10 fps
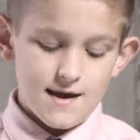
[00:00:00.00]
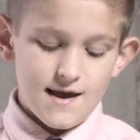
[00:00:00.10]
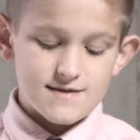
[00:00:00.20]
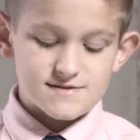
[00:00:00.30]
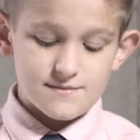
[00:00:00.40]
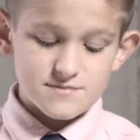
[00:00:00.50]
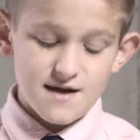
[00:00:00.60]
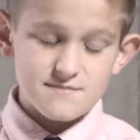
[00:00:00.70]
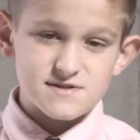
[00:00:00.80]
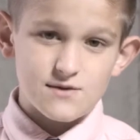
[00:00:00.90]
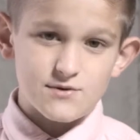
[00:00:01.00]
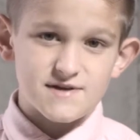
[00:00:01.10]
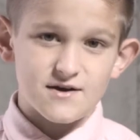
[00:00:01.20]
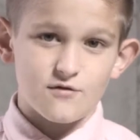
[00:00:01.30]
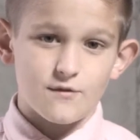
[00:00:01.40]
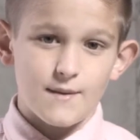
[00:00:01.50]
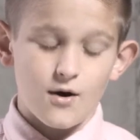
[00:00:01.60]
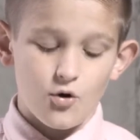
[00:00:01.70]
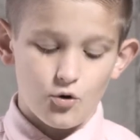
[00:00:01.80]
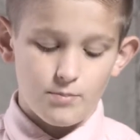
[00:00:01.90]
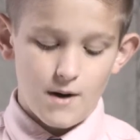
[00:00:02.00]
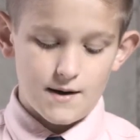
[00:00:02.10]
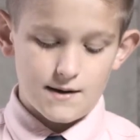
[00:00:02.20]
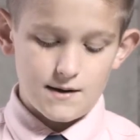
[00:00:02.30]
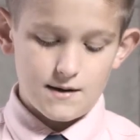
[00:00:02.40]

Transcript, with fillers: and sometimes they would take over my whole body.